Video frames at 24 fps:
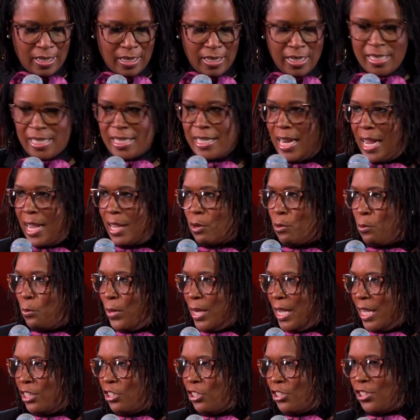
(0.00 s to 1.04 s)
It's not a
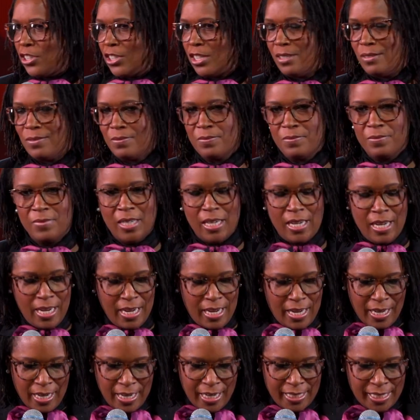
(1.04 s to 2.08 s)
wish.
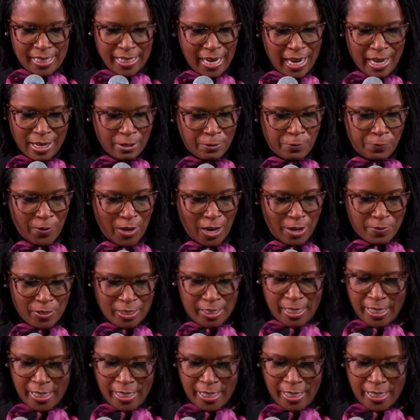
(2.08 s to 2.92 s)
It's not a fairy